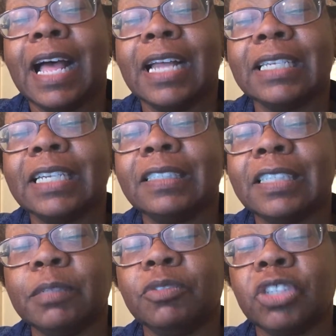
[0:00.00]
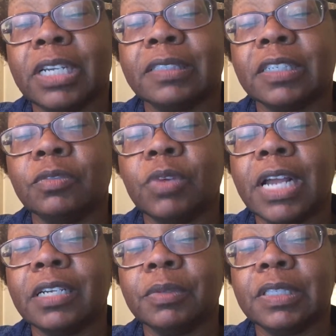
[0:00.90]
unless he objects in
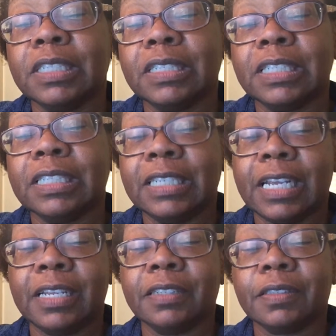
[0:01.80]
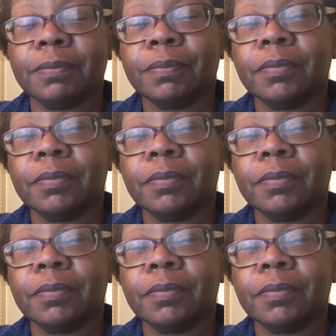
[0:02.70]
writing within 10 days.